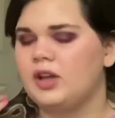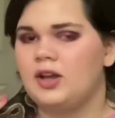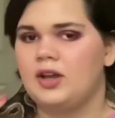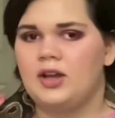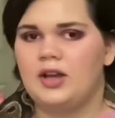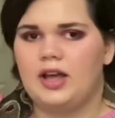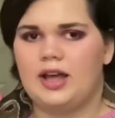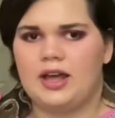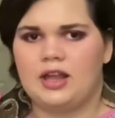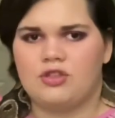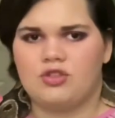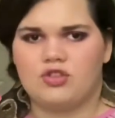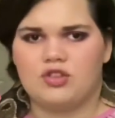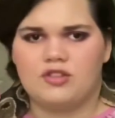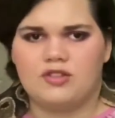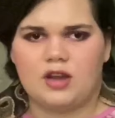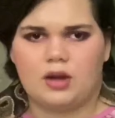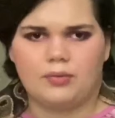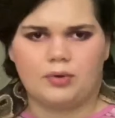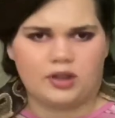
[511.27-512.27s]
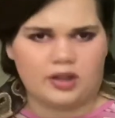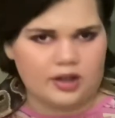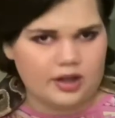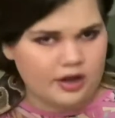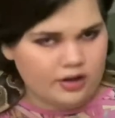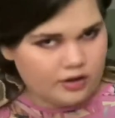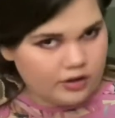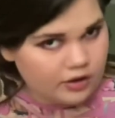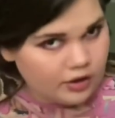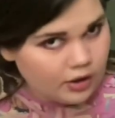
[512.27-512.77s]
and she's not really going
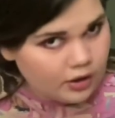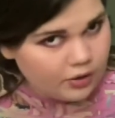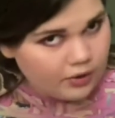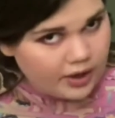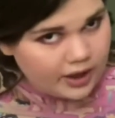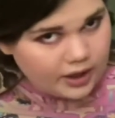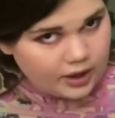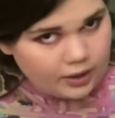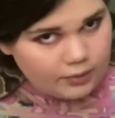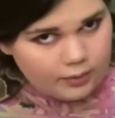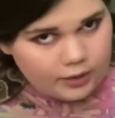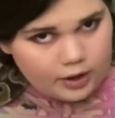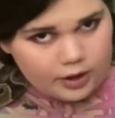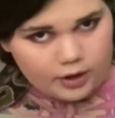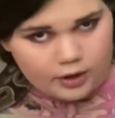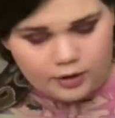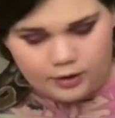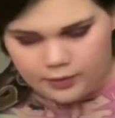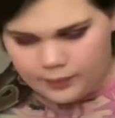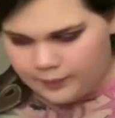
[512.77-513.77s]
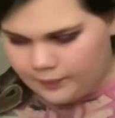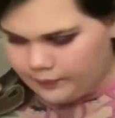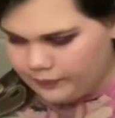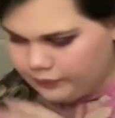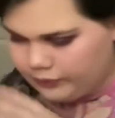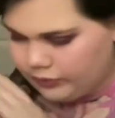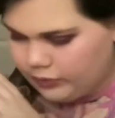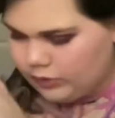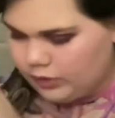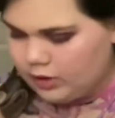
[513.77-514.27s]
to go anywhere,
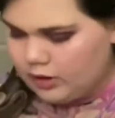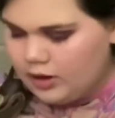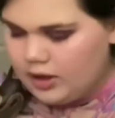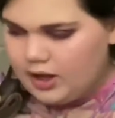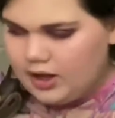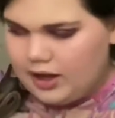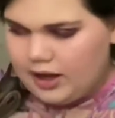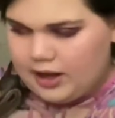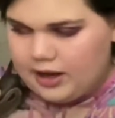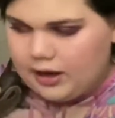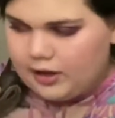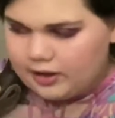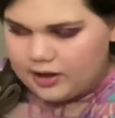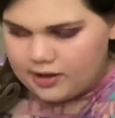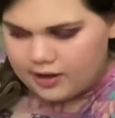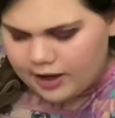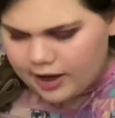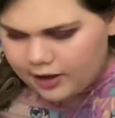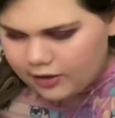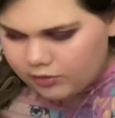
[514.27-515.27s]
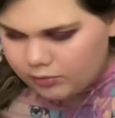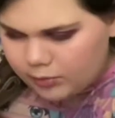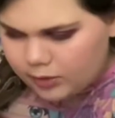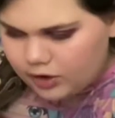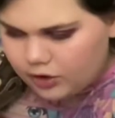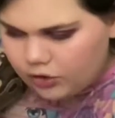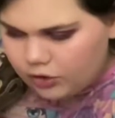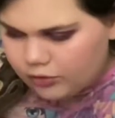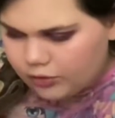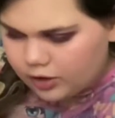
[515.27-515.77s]
and I can kind of
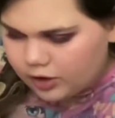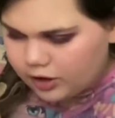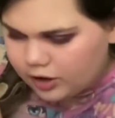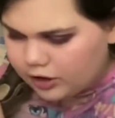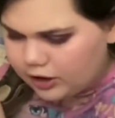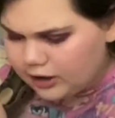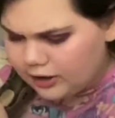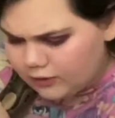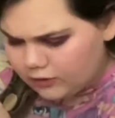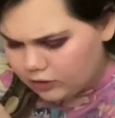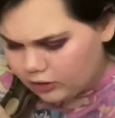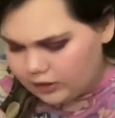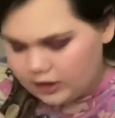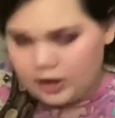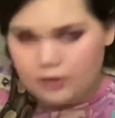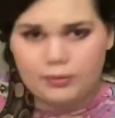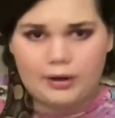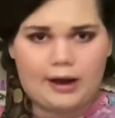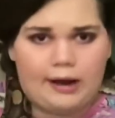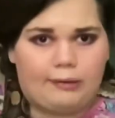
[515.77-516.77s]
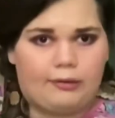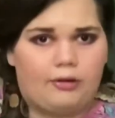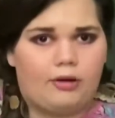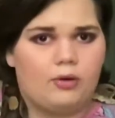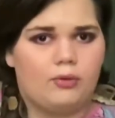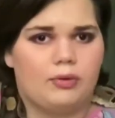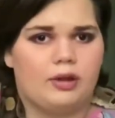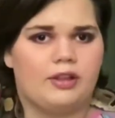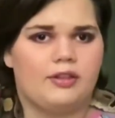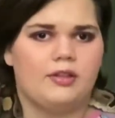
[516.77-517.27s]
maneuver her easily around
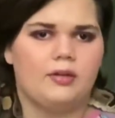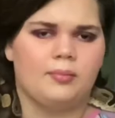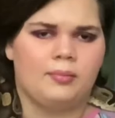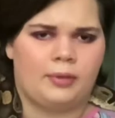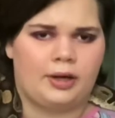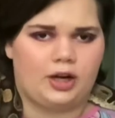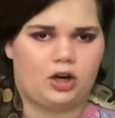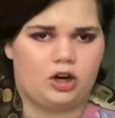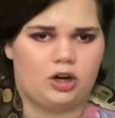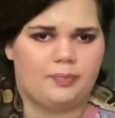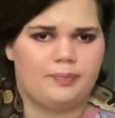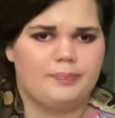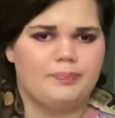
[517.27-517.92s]
with my arm.